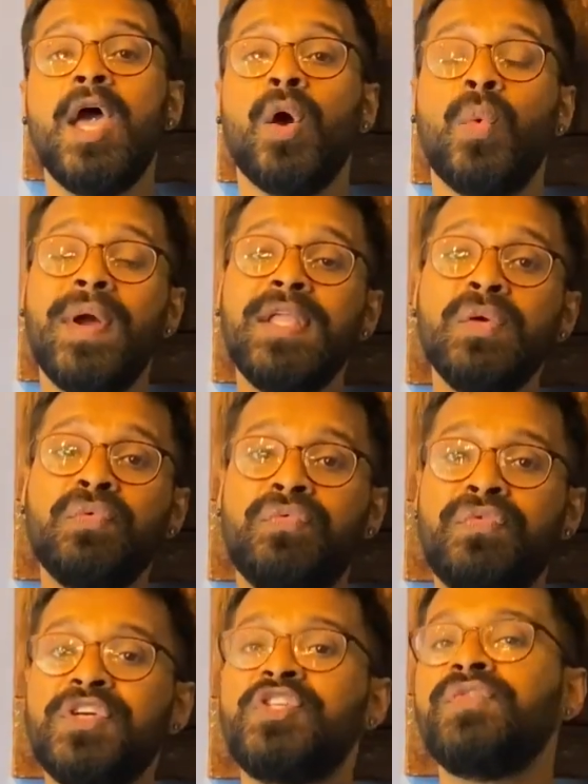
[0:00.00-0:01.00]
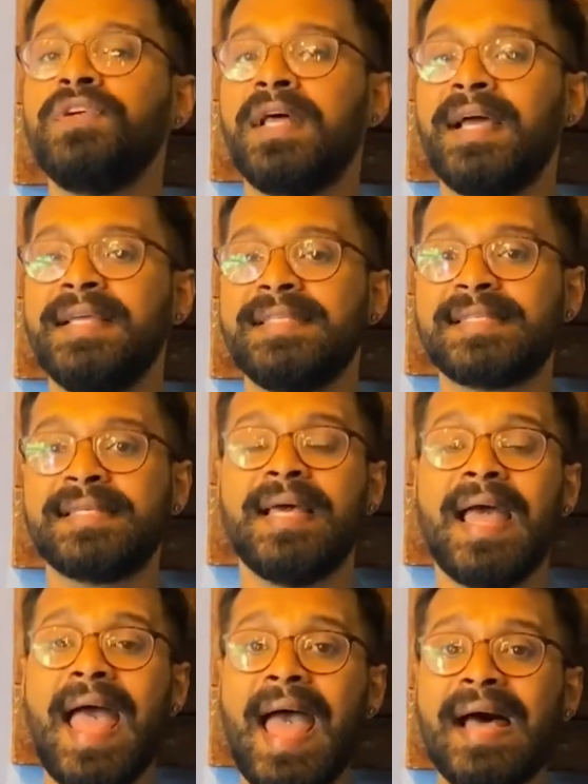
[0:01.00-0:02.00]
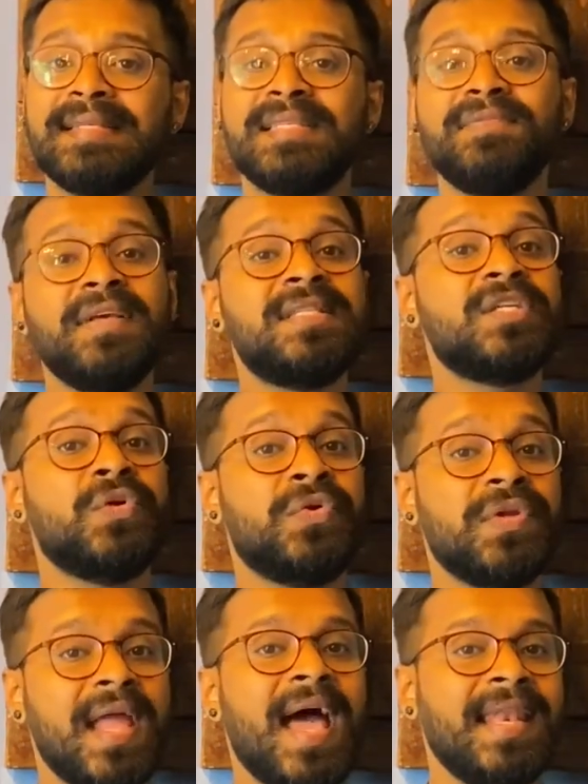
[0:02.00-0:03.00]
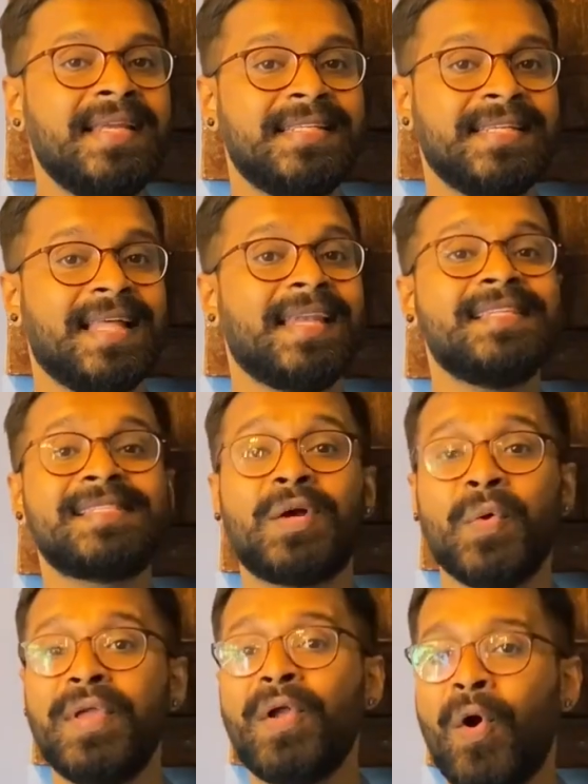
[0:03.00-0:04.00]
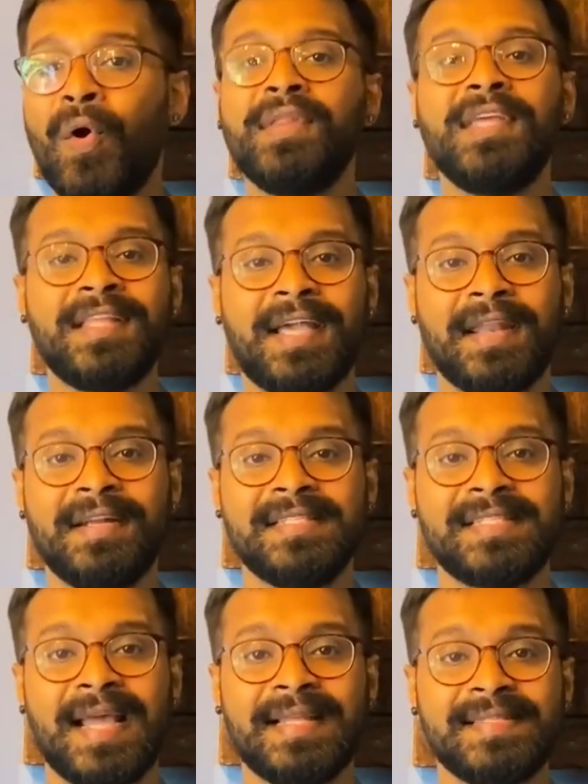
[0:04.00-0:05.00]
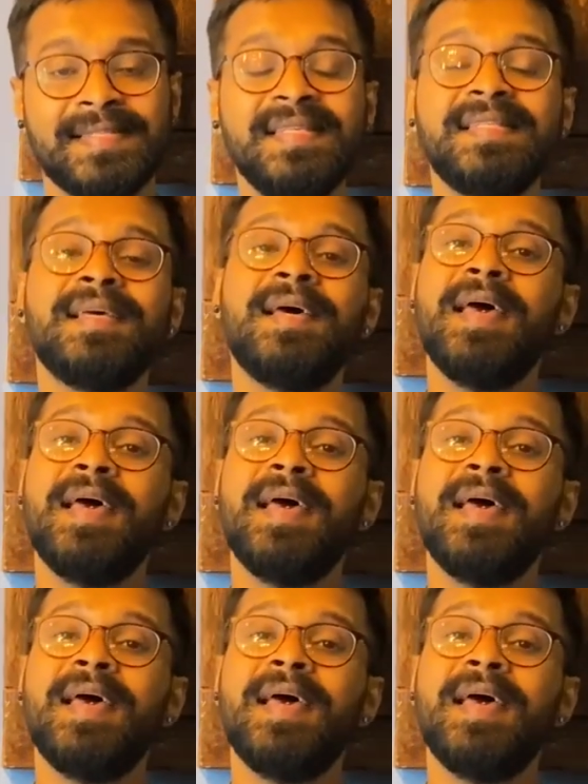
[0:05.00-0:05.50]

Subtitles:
When you visualize as if it's a reality that is going on in current stances,